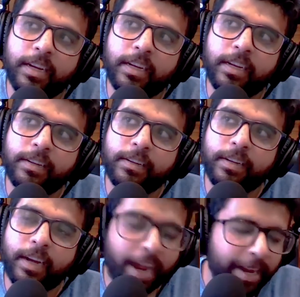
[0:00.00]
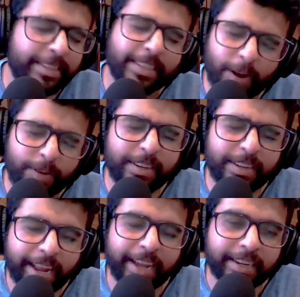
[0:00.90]
Uh, I
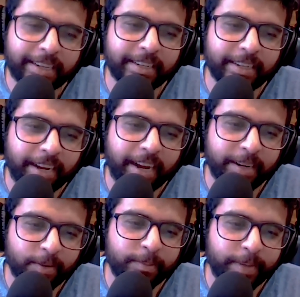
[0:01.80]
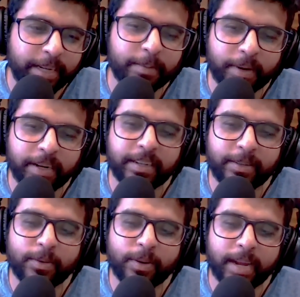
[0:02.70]
sound like I don't mean it, but
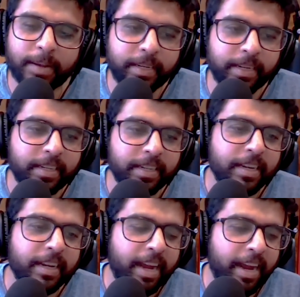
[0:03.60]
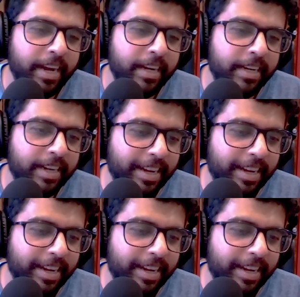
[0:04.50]
you know I mean it. And...